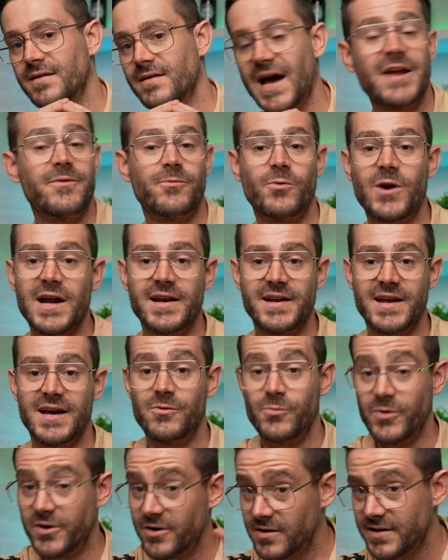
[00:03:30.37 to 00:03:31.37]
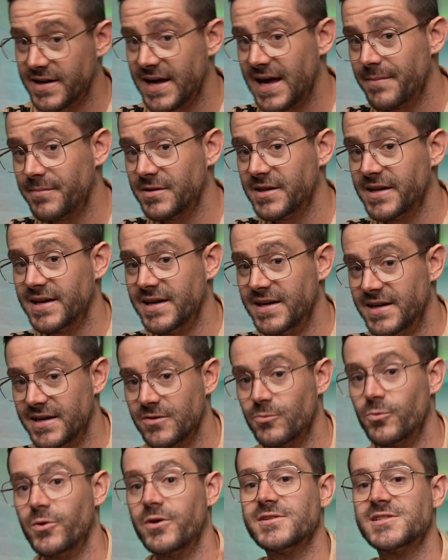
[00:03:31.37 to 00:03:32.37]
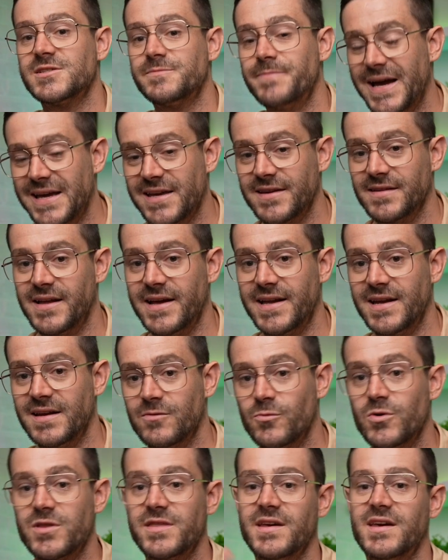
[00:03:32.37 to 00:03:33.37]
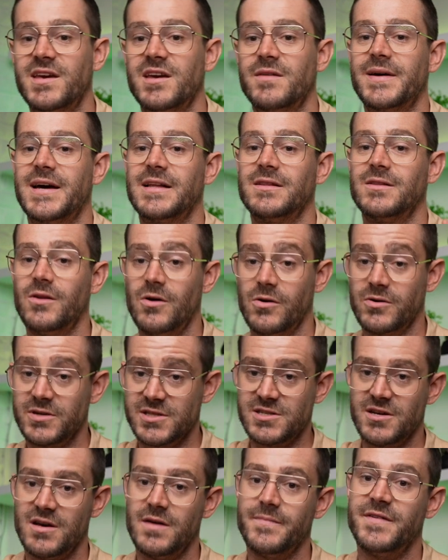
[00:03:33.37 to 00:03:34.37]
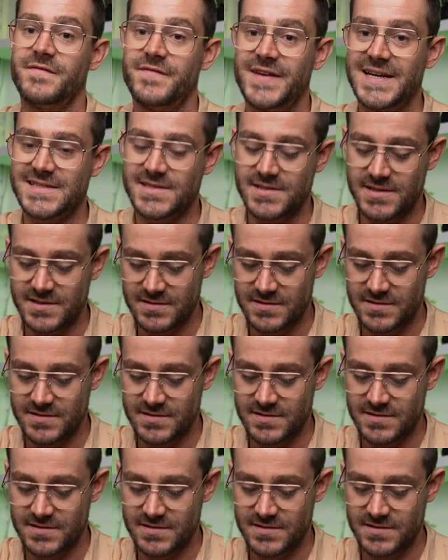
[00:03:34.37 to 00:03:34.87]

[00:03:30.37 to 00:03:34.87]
And right now, we're not gambling here, we're not speculating, we're thinking about longer term investing.